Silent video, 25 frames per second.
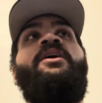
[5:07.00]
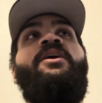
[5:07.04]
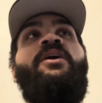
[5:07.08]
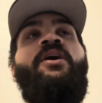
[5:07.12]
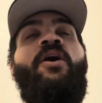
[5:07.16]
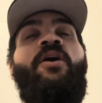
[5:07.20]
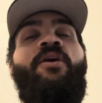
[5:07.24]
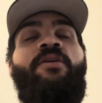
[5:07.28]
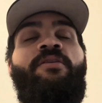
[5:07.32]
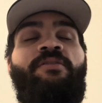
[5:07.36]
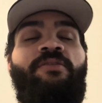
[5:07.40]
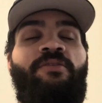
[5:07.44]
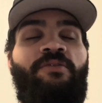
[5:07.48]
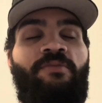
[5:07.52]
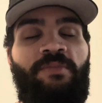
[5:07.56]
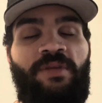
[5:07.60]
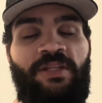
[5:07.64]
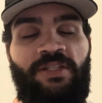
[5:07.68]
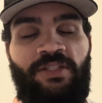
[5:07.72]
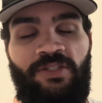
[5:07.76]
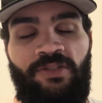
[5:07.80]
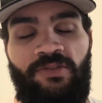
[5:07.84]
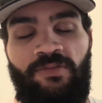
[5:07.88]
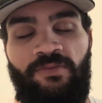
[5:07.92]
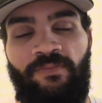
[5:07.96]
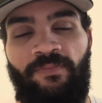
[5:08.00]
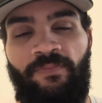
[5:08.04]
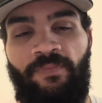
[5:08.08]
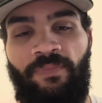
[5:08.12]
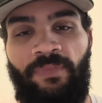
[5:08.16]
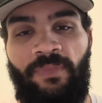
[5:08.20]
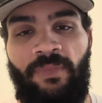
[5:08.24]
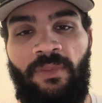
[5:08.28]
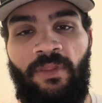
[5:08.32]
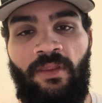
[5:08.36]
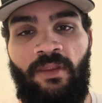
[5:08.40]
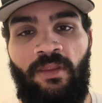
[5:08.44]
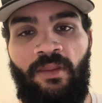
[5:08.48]
Gardner Minshew.
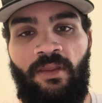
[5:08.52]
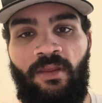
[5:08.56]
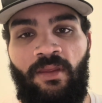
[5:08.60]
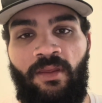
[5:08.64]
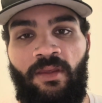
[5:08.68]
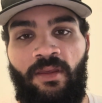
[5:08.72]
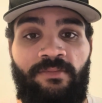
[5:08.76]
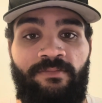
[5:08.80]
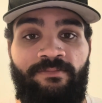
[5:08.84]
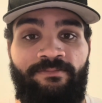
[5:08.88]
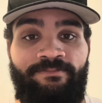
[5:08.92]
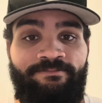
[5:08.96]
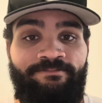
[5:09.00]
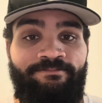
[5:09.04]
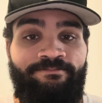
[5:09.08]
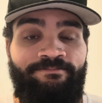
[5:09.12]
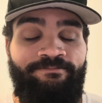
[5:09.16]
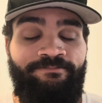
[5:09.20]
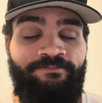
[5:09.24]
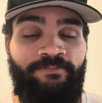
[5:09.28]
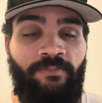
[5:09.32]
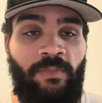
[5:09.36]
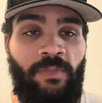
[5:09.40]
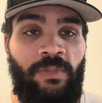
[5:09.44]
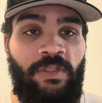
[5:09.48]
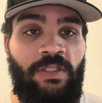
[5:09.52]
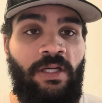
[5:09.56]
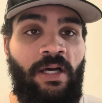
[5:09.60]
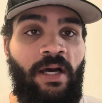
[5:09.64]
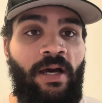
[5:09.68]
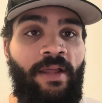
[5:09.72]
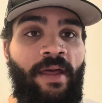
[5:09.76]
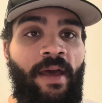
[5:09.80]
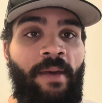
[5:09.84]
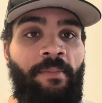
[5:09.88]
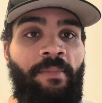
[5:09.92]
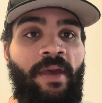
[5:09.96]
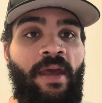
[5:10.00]
We saw how
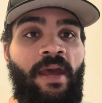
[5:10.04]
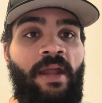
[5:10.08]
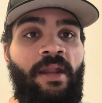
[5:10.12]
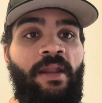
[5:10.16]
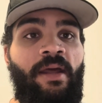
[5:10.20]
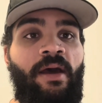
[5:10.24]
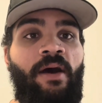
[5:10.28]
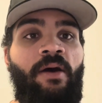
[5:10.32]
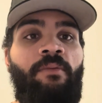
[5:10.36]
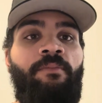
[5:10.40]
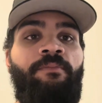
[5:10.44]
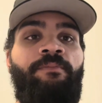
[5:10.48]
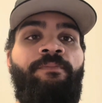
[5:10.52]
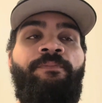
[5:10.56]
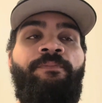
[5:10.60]
that panned out.